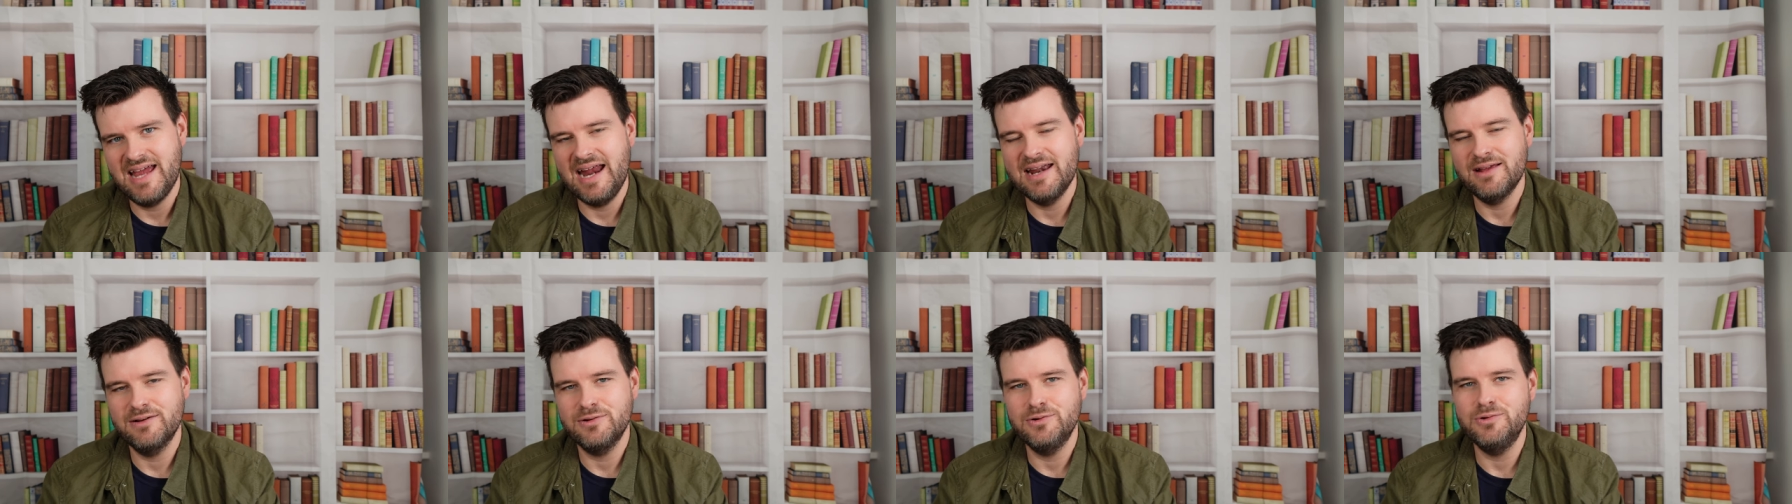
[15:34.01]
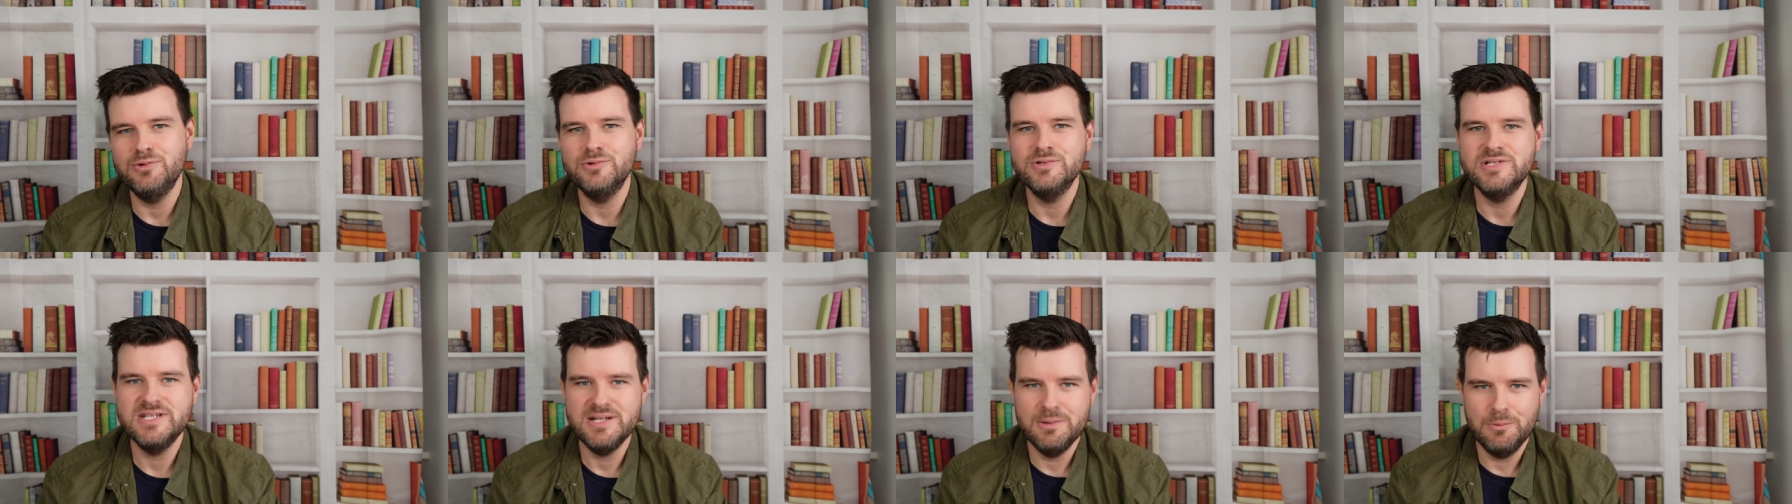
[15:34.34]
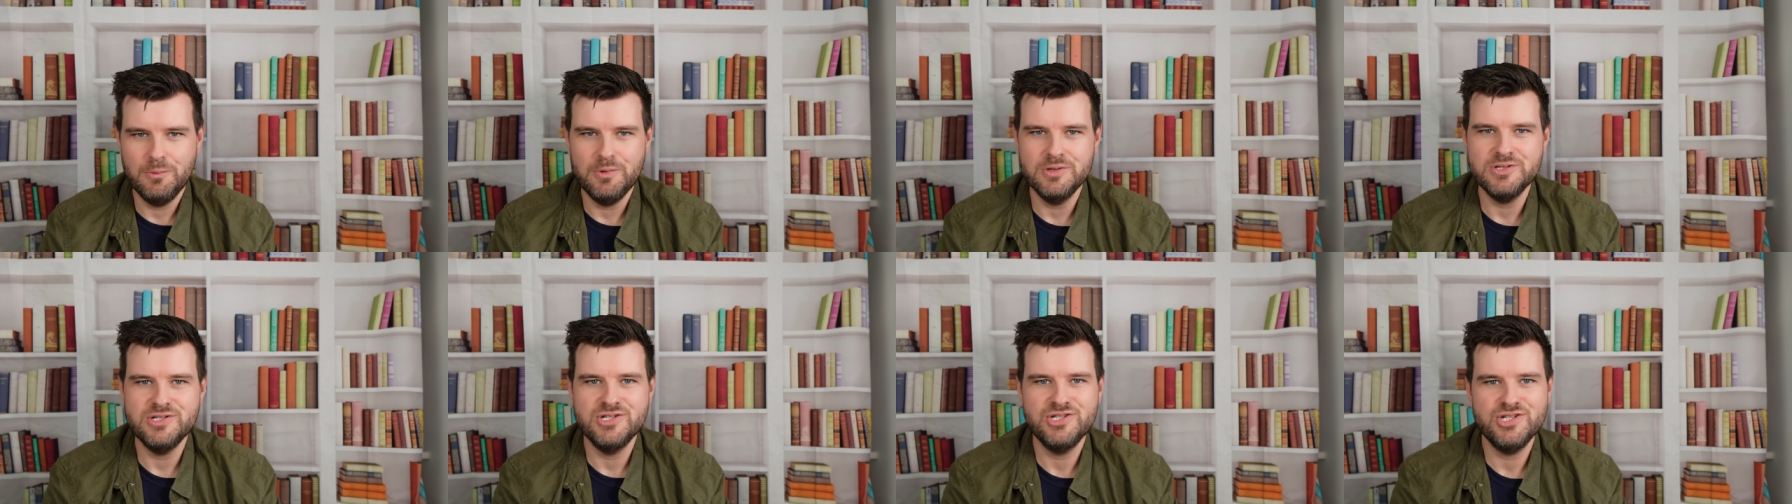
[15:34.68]
And of course, it
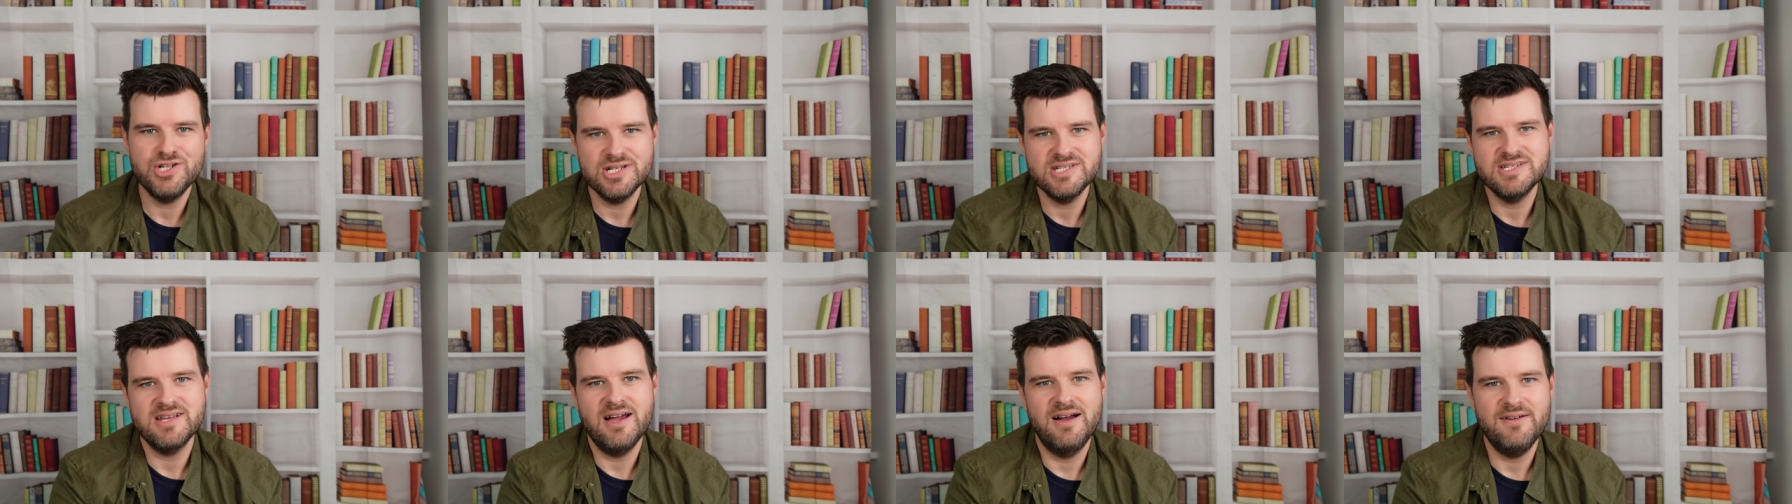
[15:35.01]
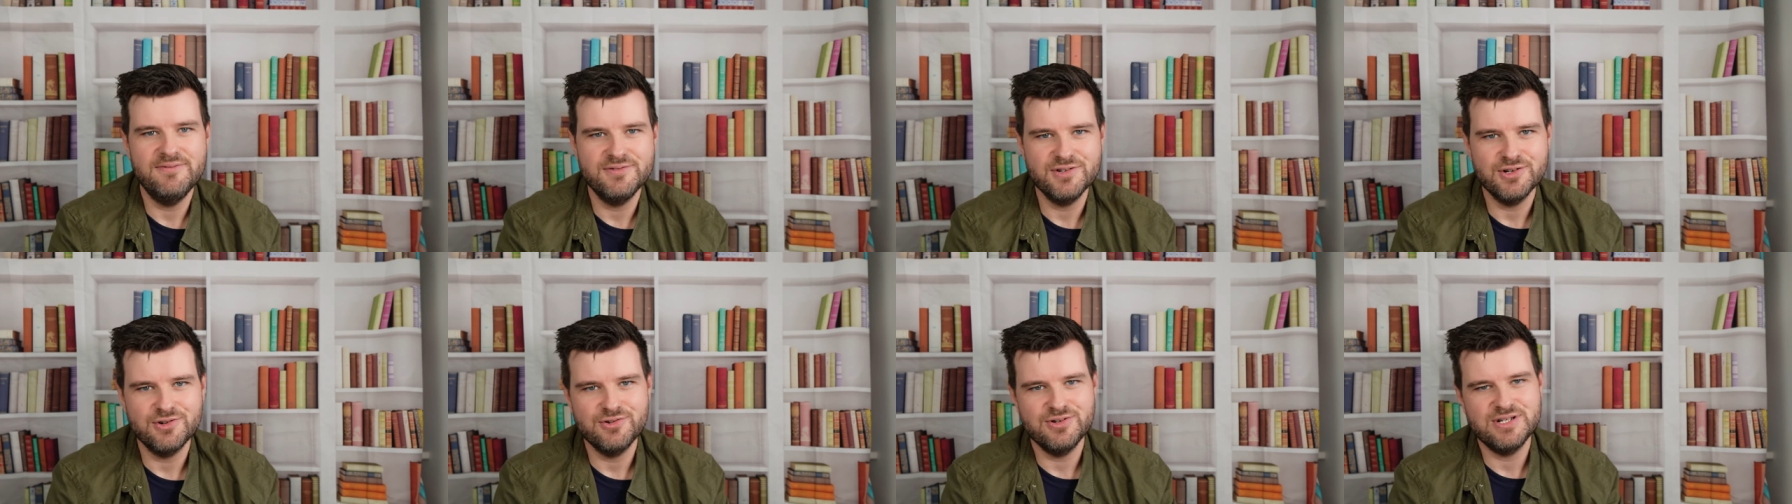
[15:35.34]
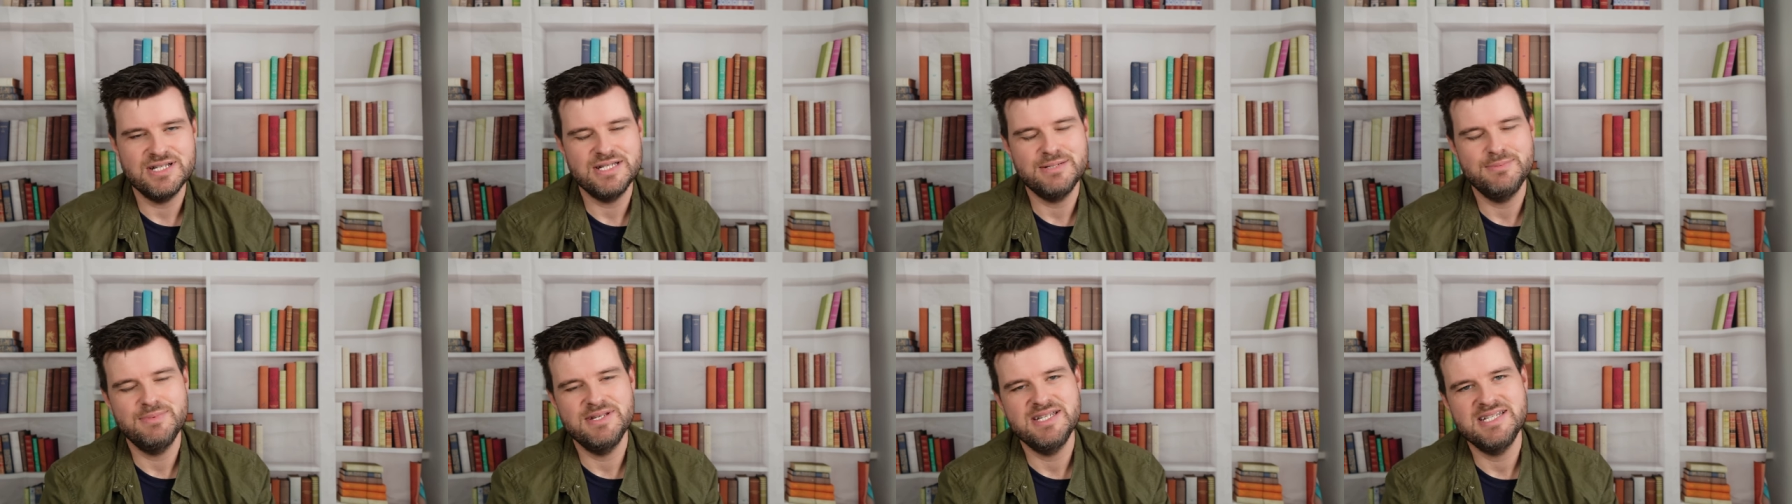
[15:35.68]
was just after
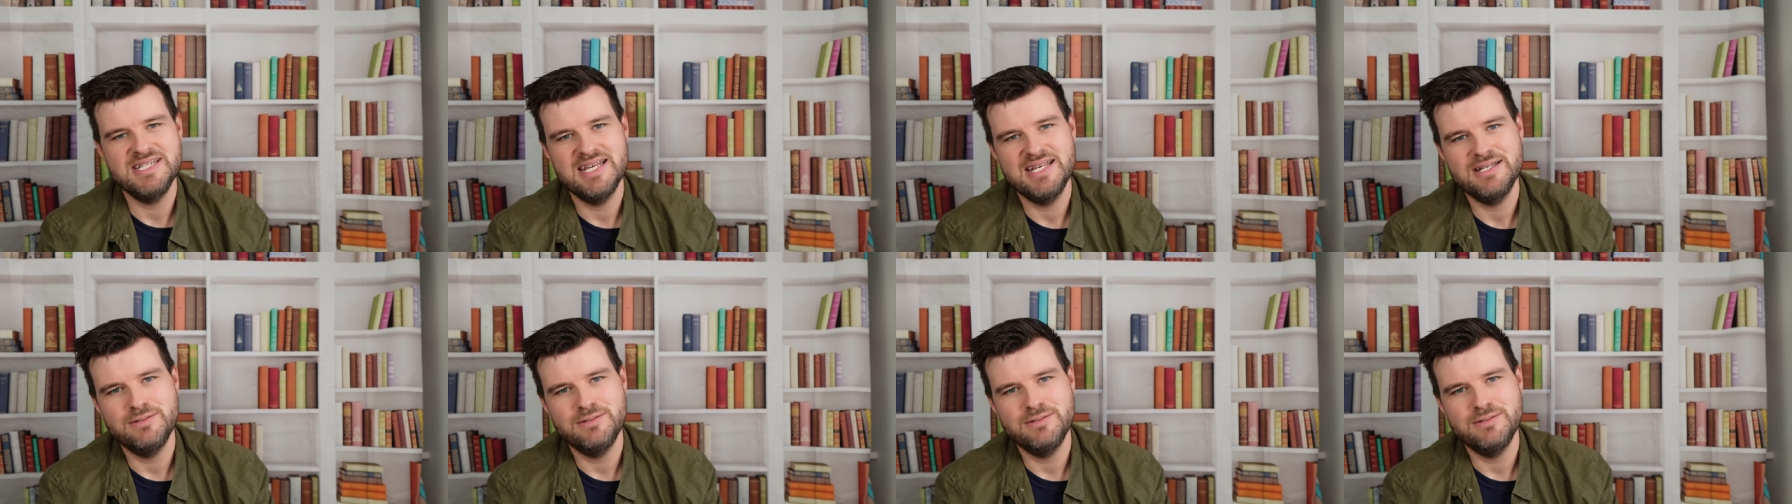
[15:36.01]
Christmas